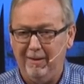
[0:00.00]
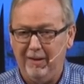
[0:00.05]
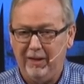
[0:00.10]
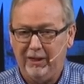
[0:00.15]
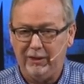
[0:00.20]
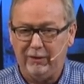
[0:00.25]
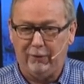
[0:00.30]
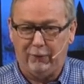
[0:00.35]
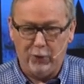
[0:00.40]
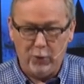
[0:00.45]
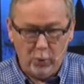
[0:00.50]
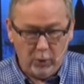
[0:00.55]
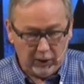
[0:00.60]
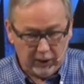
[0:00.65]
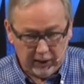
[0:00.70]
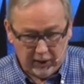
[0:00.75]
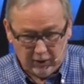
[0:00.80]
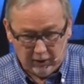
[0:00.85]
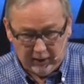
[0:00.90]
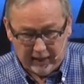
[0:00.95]
Because if you were
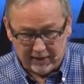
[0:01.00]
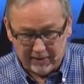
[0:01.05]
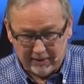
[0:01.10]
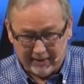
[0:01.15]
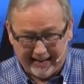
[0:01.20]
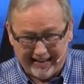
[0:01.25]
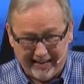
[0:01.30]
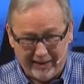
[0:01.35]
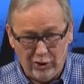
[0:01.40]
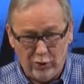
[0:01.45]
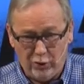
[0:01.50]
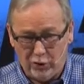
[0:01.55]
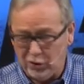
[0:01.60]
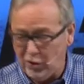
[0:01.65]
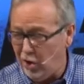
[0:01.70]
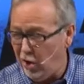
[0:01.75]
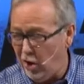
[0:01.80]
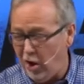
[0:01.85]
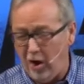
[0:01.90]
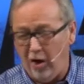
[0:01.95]
here last night and you
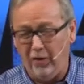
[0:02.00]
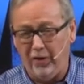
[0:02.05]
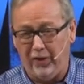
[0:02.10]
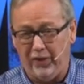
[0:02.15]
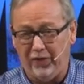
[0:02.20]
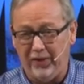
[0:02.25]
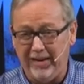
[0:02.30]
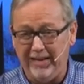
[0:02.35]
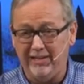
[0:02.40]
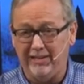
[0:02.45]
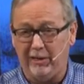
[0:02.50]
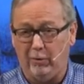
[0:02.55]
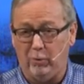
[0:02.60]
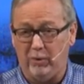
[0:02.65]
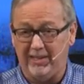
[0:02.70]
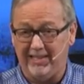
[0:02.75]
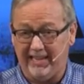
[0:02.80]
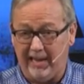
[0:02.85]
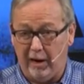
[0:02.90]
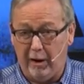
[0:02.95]
saw all the things that
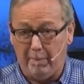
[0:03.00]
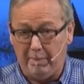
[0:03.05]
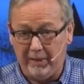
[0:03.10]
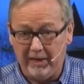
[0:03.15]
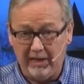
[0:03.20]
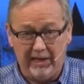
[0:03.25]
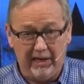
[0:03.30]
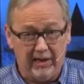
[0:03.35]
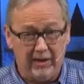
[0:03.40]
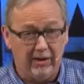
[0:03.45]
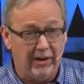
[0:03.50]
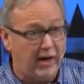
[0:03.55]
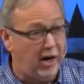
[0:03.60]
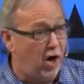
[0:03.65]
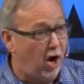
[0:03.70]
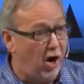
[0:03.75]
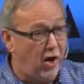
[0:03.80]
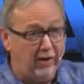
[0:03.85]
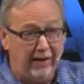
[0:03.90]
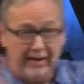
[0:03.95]
were set up in here and
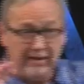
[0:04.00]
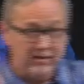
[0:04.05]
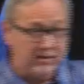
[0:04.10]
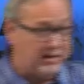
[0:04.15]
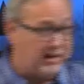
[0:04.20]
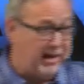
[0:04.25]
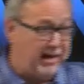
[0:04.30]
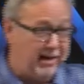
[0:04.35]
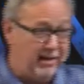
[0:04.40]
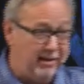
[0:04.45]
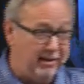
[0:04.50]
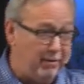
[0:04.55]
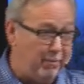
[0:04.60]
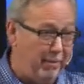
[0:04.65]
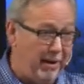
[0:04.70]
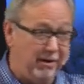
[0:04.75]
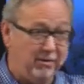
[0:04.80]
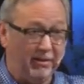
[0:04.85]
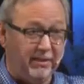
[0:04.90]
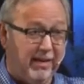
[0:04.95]
all outside and the
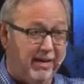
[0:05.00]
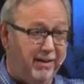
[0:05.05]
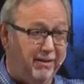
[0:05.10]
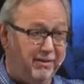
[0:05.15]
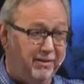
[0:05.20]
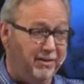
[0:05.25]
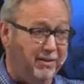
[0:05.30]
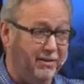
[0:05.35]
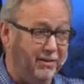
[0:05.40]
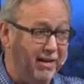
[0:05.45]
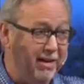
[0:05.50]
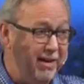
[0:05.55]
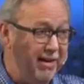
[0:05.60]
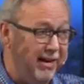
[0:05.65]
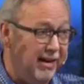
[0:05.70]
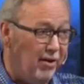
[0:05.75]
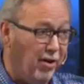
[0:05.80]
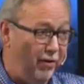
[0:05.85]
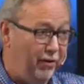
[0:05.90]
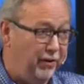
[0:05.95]
bouncy houses
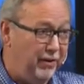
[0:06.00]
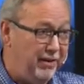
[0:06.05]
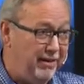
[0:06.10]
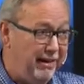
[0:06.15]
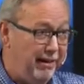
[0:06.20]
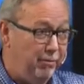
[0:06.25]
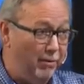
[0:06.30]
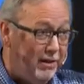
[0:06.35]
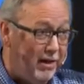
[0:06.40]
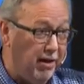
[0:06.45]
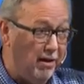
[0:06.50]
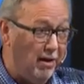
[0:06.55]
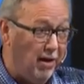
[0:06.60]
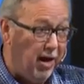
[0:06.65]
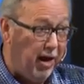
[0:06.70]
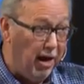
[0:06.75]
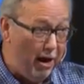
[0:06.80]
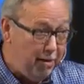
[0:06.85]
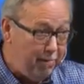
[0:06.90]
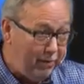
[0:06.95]
and all the things, it was
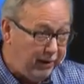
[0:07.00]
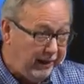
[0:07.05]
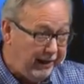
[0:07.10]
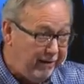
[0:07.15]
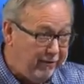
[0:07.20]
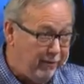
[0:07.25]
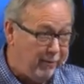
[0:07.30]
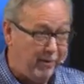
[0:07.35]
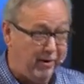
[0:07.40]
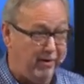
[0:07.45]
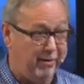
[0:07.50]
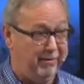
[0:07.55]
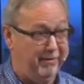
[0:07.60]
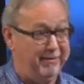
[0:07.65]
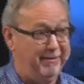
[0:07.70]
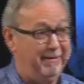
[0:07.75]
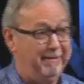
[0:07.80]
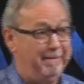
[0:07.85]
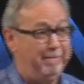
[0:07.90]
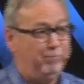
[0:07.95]
unbelievable.
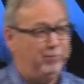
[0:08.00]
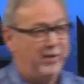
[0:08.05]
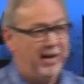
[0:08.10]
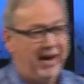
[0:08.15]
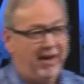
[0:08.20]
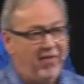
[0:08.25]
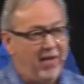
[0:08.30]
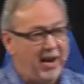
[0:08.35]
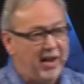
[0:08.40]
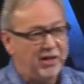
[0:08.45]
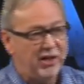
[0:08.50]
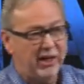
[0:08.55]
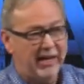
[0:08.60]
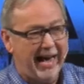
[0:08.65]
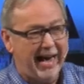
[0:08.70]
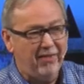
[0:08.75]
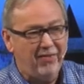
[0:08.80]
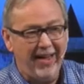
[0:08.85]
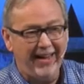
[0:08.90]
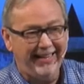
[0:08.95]
How'd that,
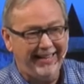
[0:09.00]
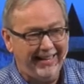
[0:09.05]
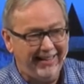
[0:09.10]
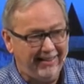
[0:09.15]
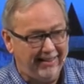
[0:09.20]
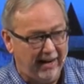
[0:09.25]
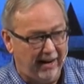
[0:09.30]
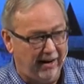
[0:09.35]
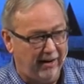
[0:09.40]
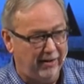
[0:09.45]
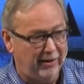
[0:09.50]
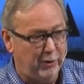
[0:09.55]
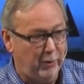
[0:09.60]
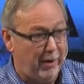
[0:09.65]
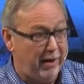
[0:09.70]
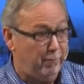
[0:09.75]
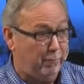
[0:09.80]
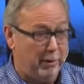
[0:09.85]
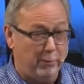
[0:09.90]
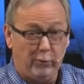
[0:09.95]
how'd that get there? Do
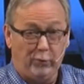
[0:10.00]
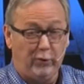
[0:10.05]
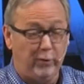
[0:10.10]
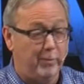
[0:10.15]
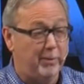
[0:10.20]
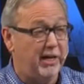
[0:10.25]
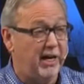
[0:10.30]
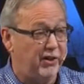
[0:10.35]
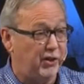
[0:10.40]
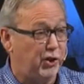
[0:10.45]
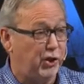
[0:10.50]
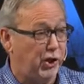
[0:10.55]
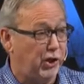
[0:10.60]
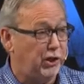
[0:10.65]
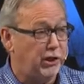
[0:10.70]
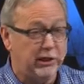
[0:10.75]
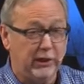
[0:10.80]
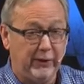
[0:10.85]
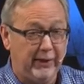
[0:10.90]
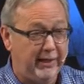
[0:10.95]
we have people from another
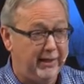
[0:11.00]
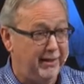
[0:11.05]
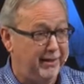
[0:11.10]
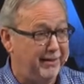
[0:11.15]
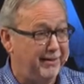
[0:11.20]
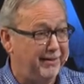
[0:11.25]
church do it?